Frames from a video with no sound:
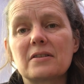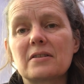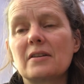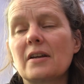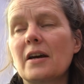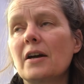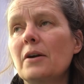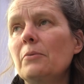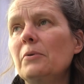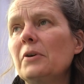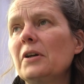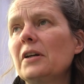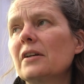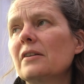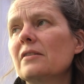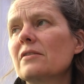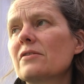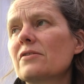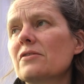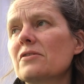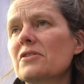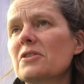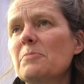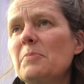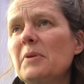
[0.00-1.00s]
and how we can
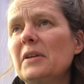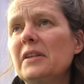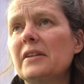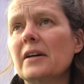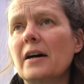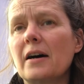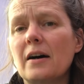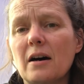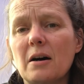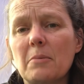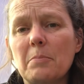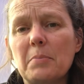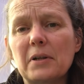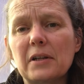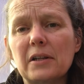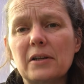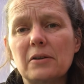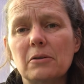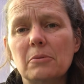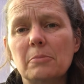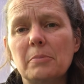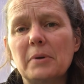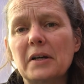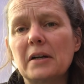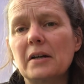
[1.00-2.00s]
sort of speed that up a
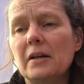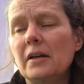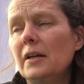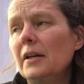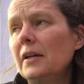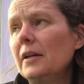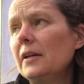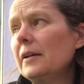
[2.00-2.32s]
little bit,